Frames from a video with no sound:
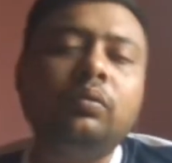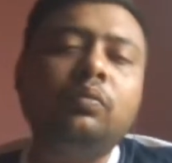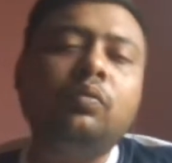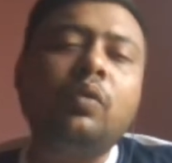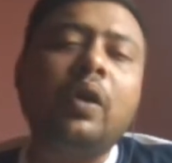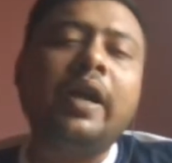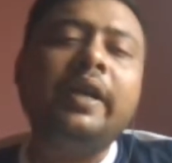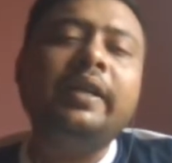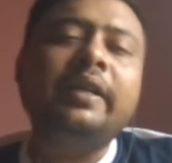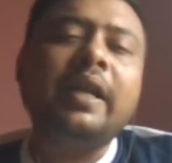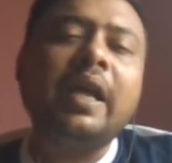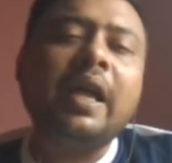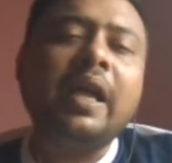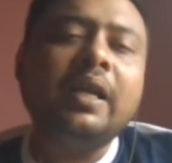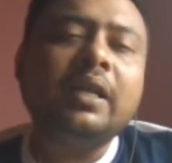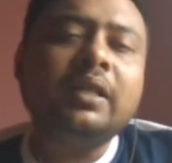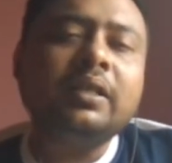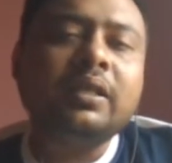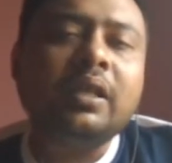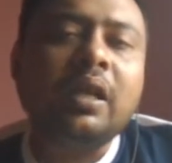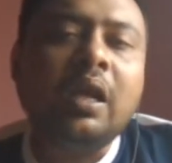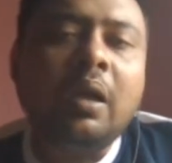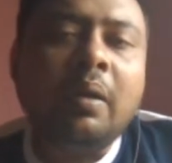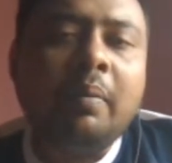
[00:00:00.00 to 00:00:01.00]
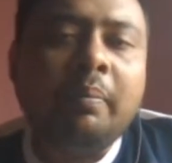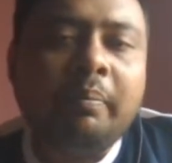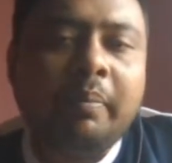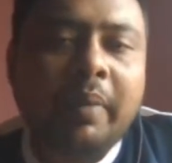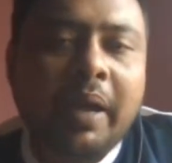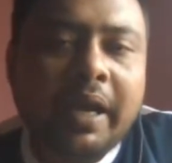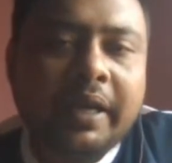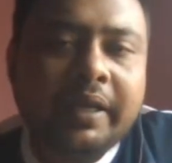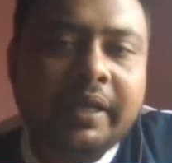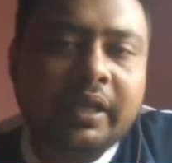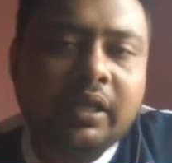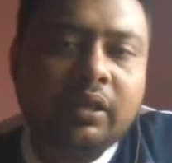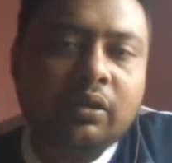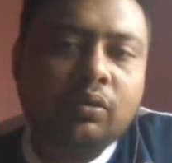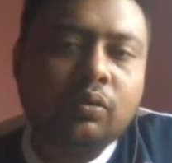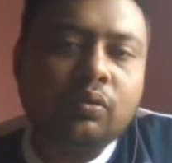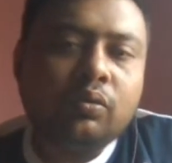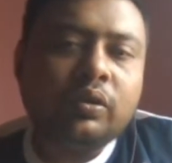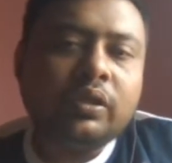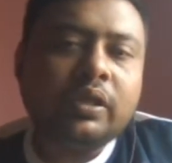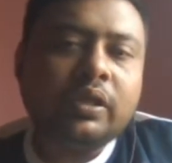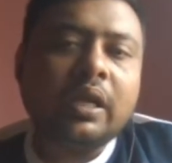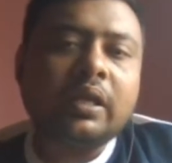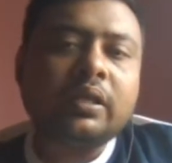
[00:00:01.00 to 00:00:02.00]
white has mate into,
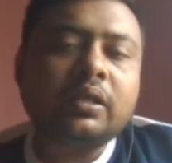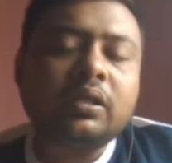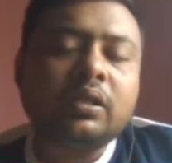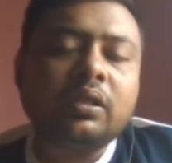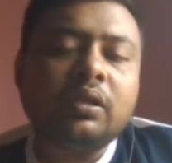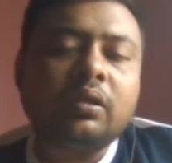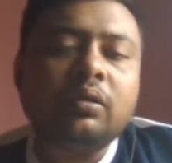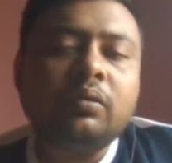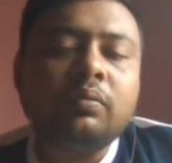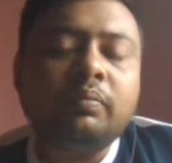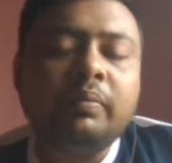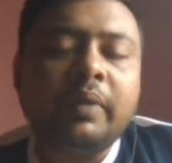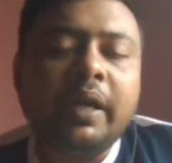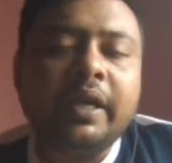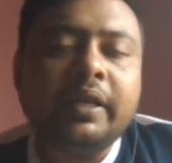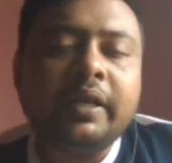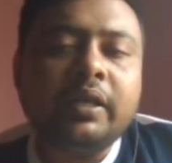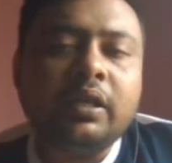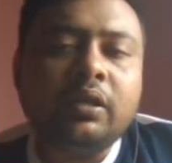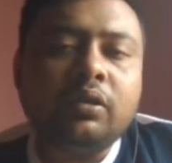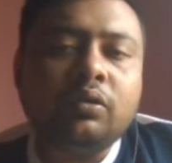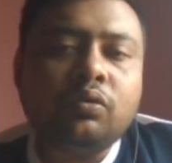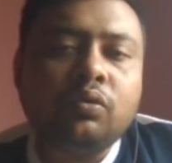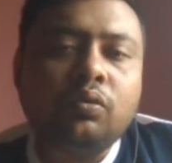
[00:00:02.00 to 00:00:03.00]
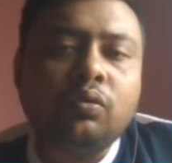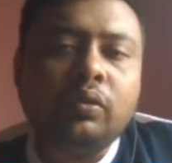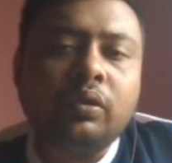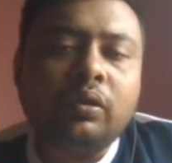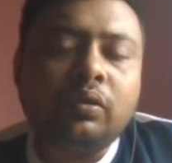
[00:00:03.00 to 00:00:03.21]
just mate into,